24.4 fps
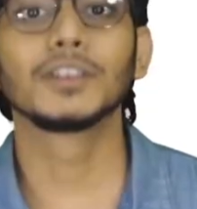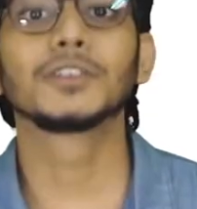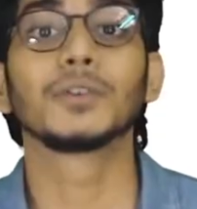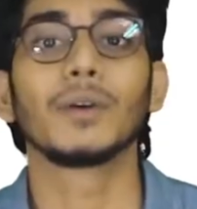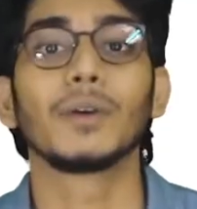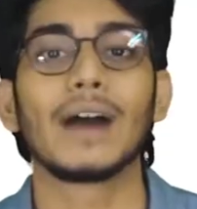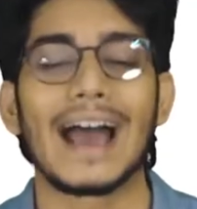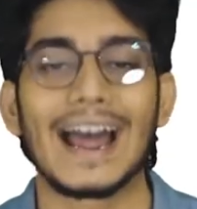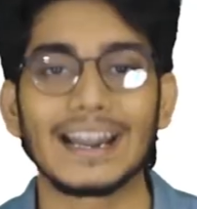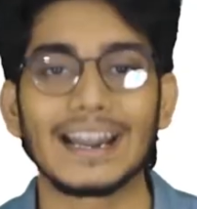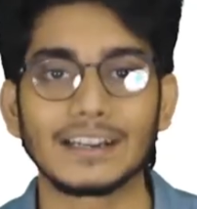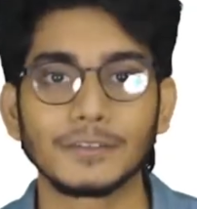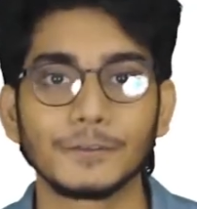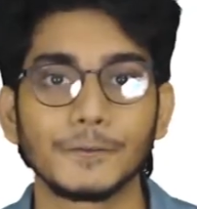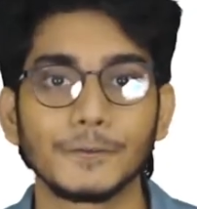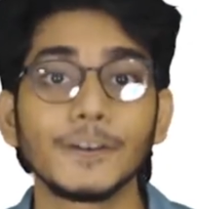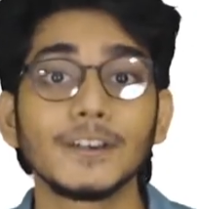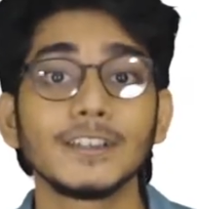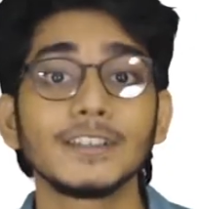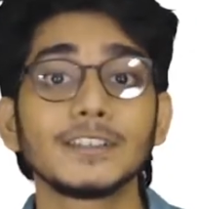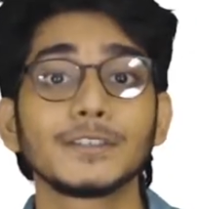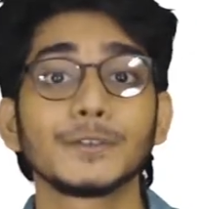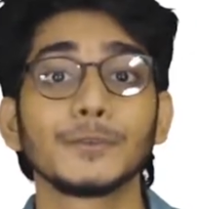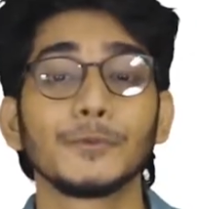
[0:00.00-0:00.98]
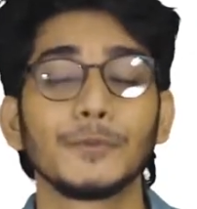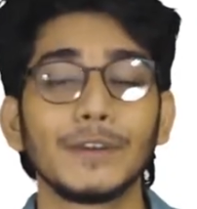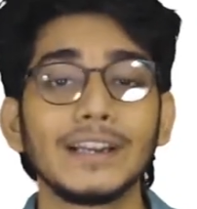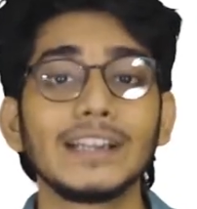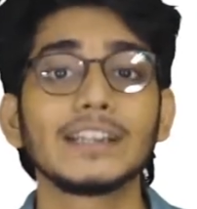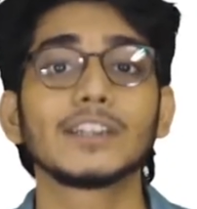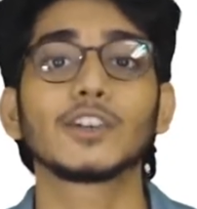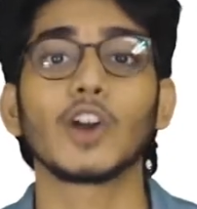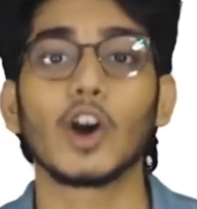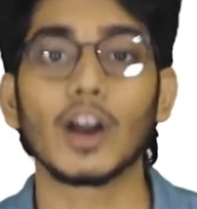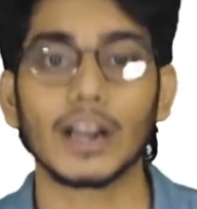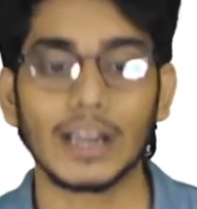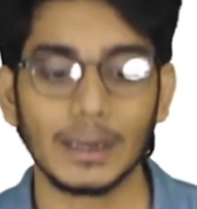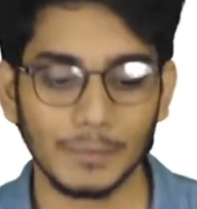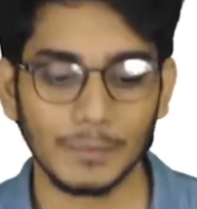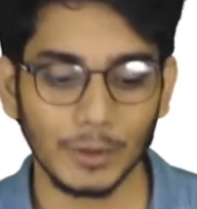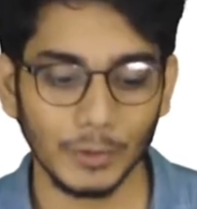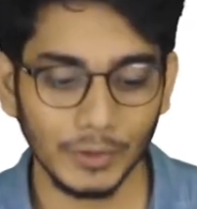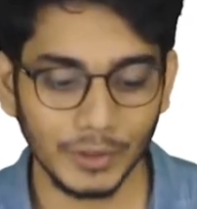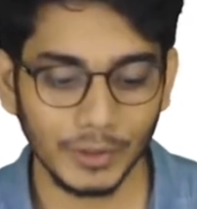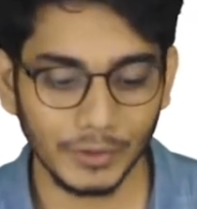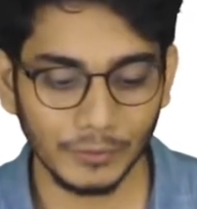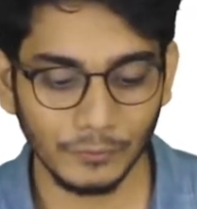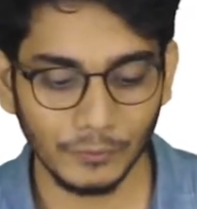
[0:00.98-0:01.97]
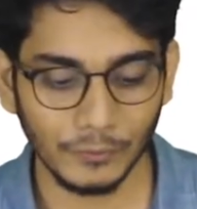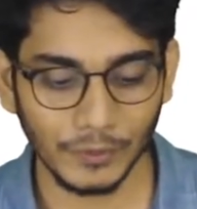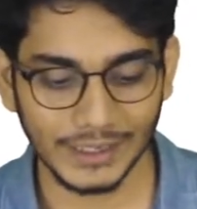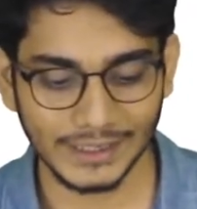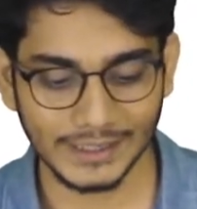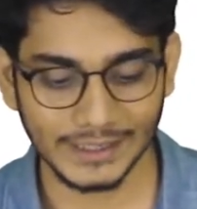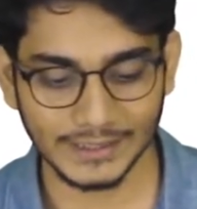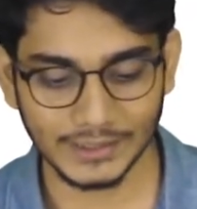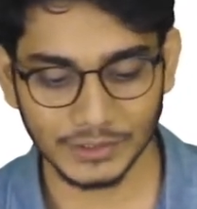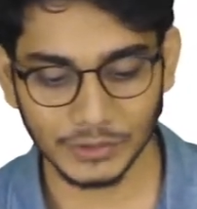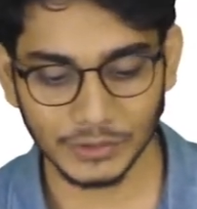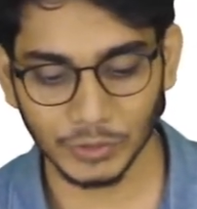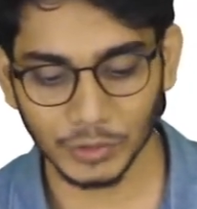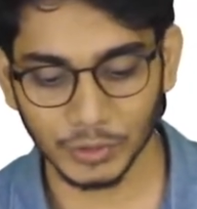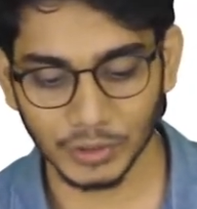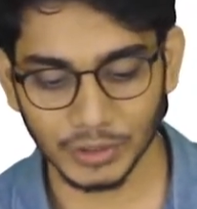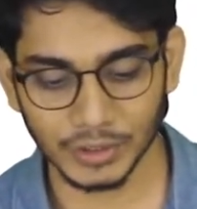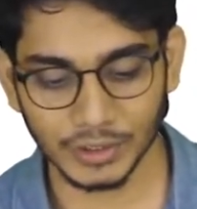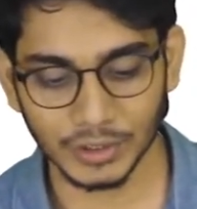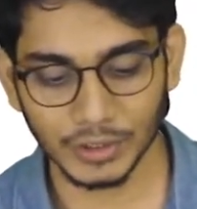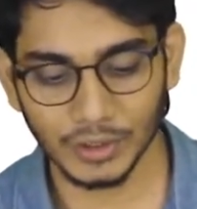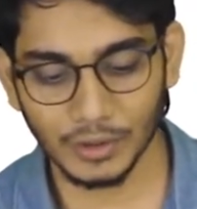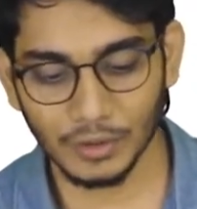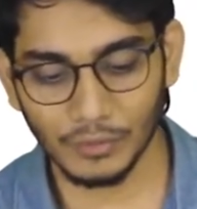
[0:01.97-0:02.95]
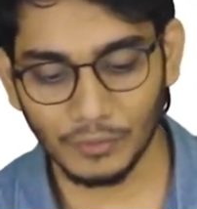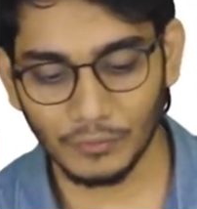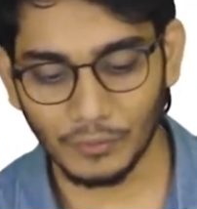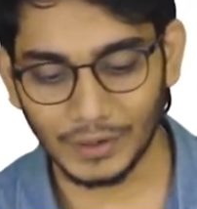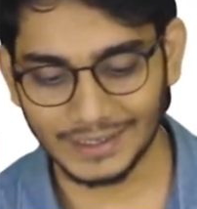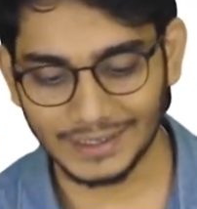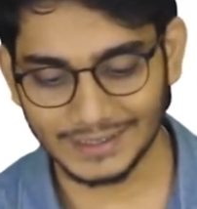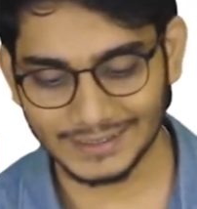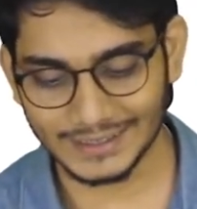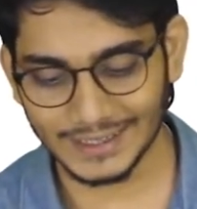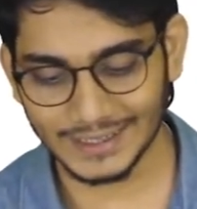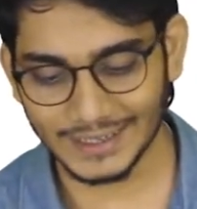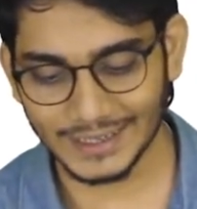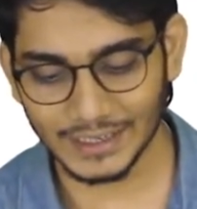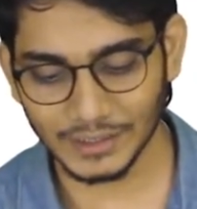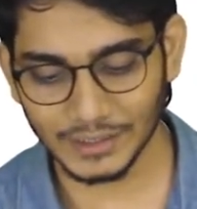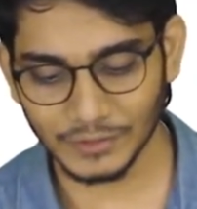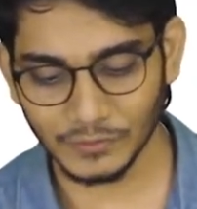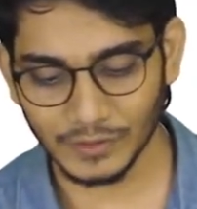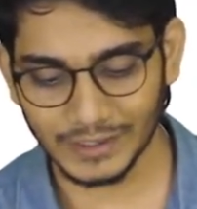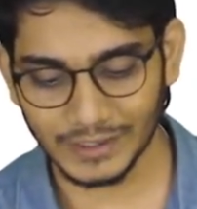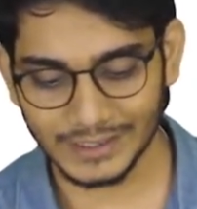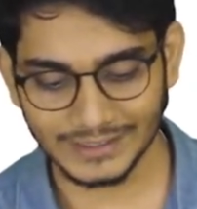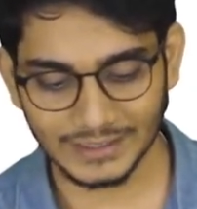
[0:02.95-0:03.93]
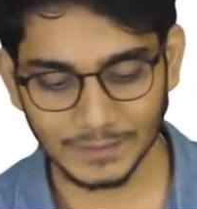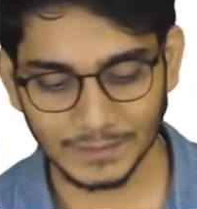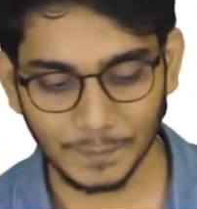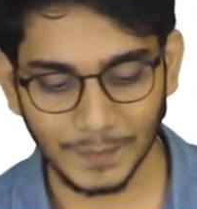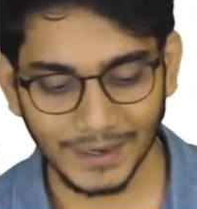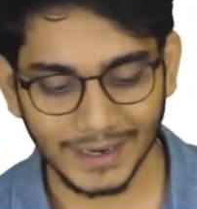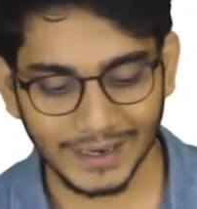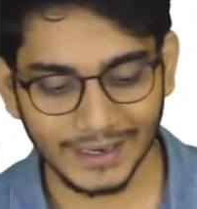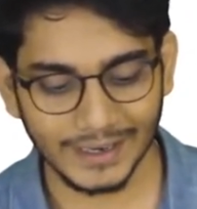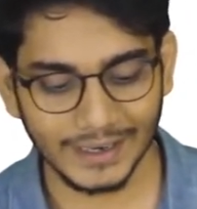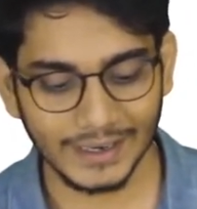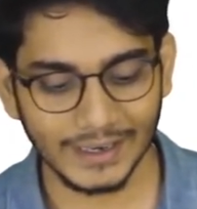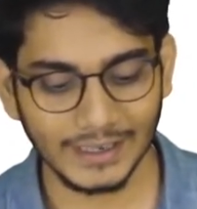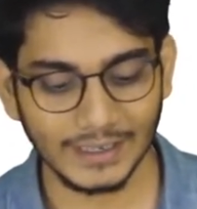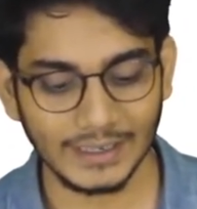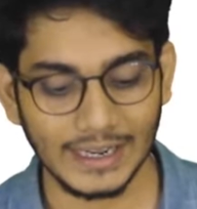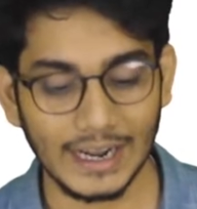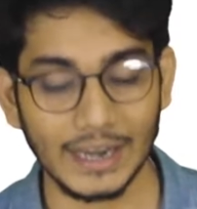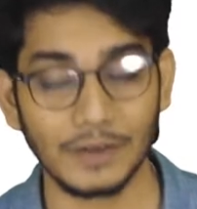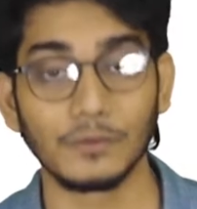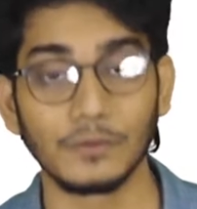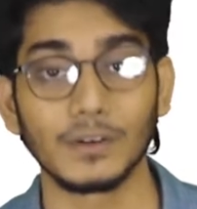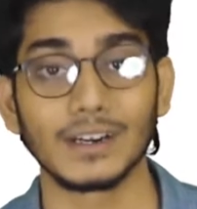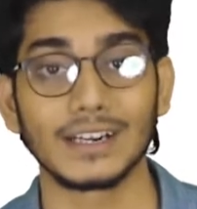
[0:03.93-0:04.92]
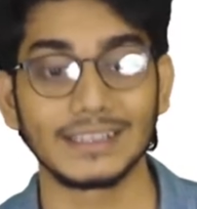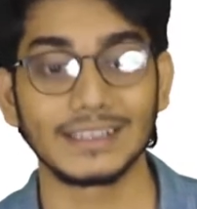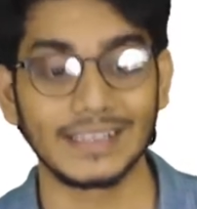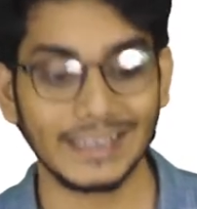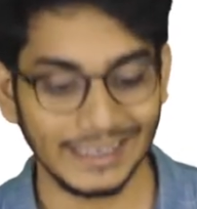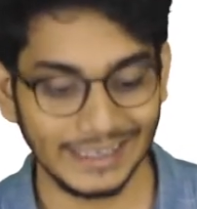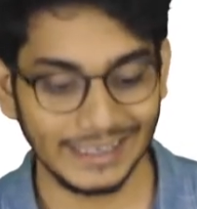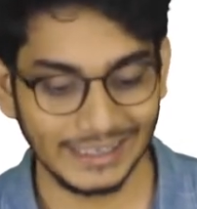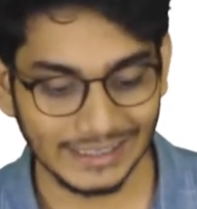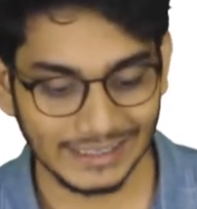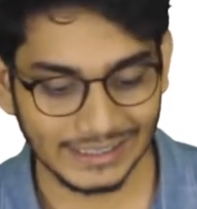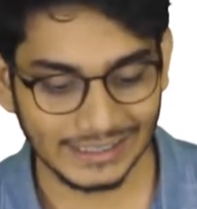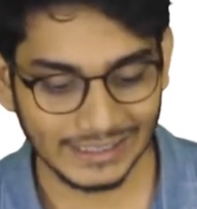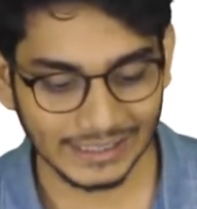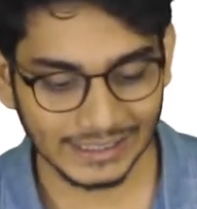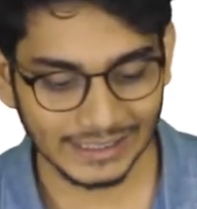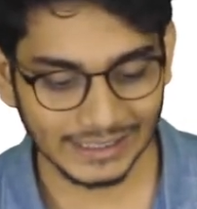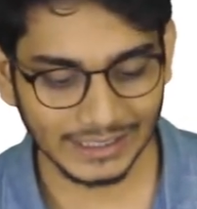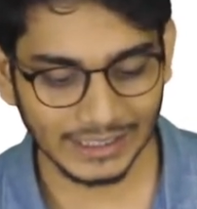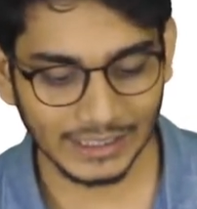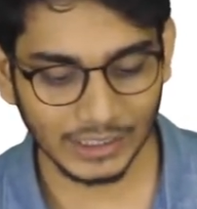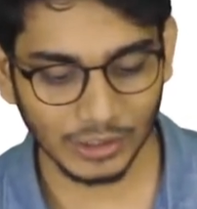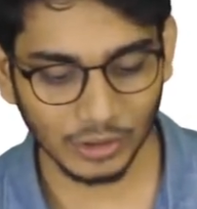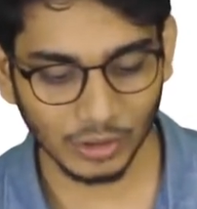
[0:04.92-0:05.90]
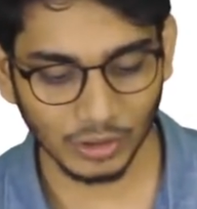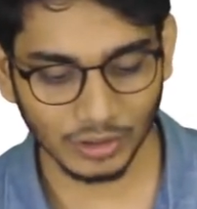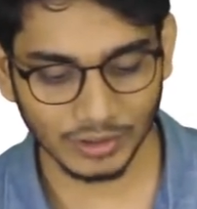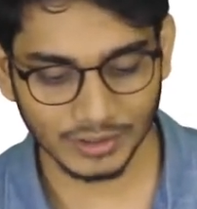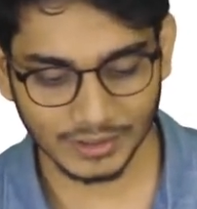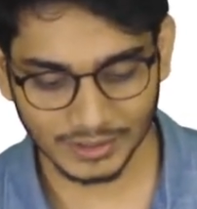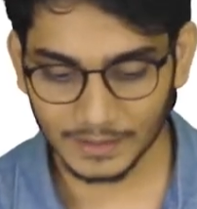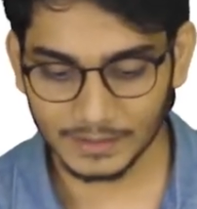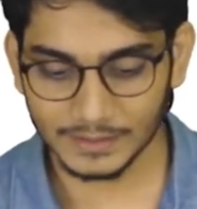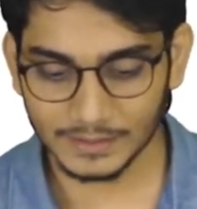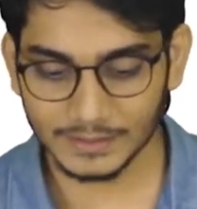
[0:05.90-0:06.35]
So at first we'll talk about what is root, what is edge, what is parent and what are the internal nodes.